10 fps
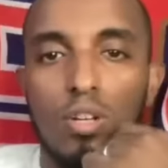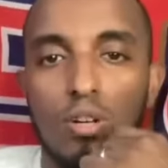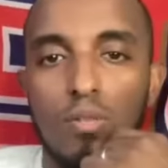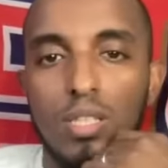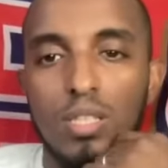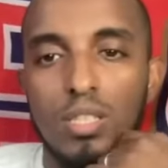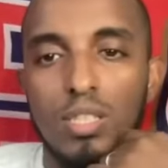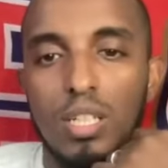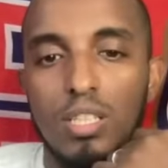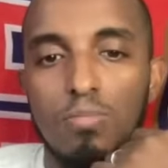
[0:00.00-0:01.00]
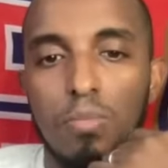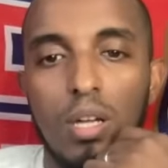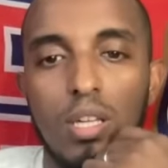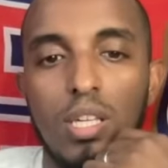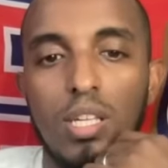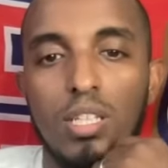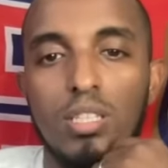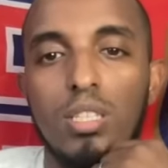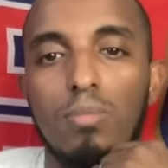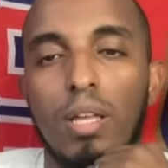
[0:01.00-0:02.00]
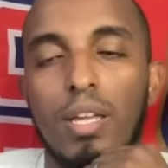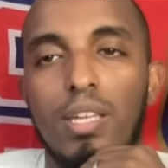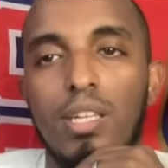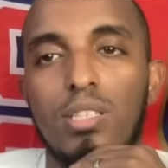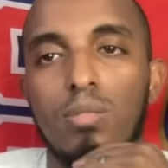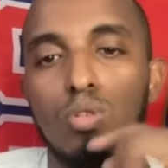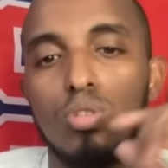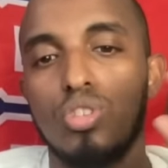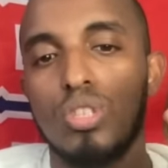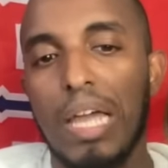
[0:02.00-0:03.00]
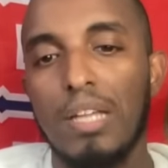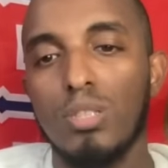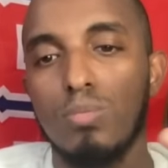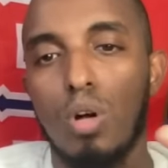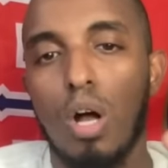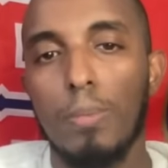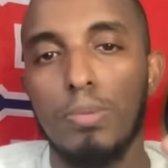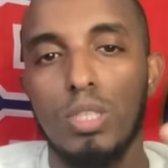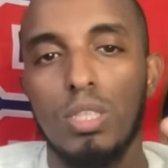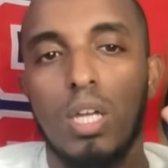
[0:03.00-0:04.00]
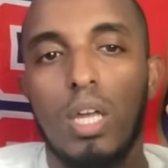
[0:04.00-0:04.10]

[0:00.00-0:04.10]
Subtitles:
Gyokeres in a sense, but he does seem like he's the most tangible option